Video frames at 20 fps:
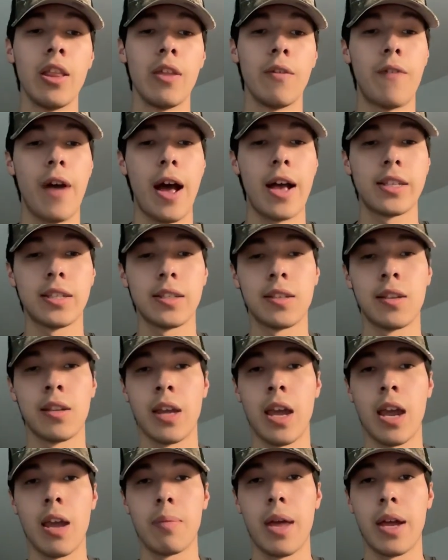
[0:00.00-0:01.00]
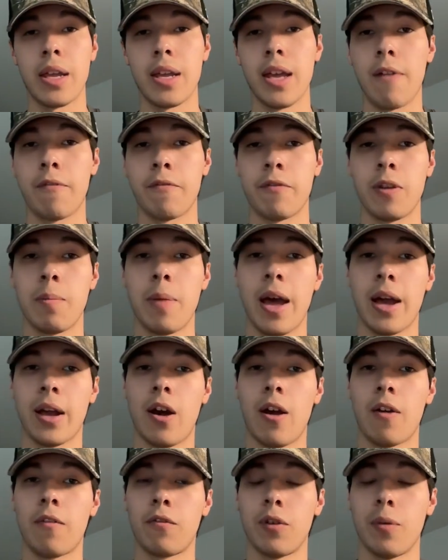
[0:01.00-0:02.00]
facets of the game that he got feedback
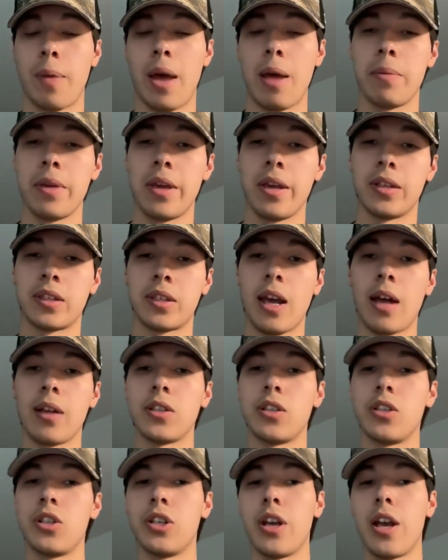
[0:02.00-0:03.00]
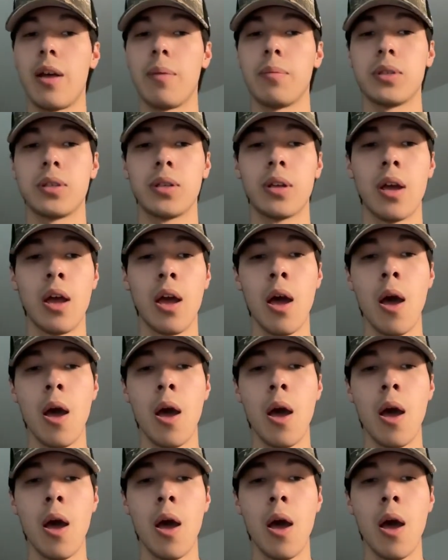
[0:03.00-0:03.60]
on from NBA scouts and GMs.